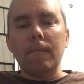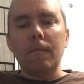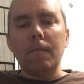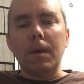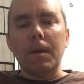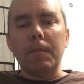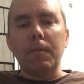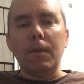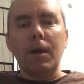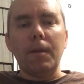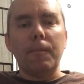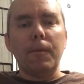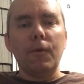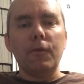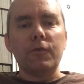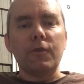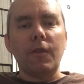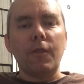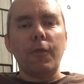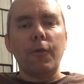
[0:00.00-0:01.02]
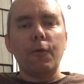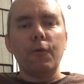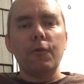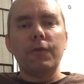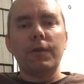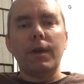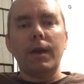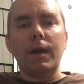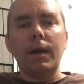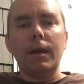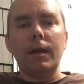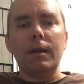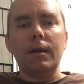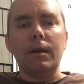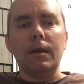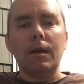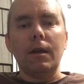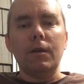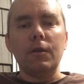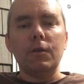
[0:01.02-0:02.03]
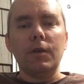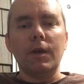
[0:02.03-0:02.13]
my blog post on Thursday, and you